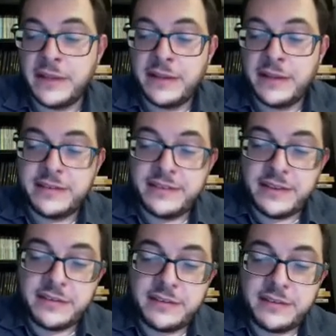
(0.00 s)

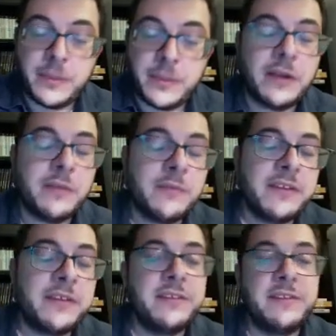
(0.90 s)
since
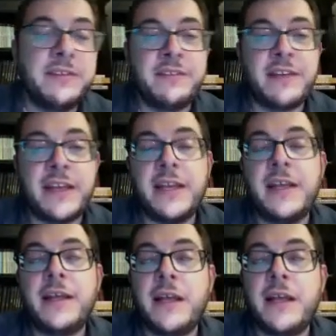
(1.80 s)
since
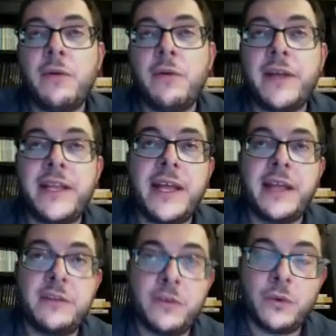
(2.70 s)
Jenna already
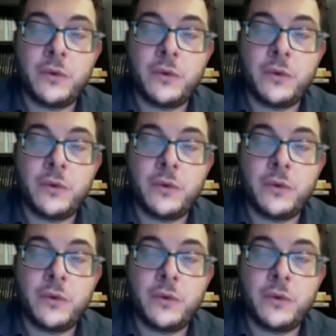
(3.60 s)
had two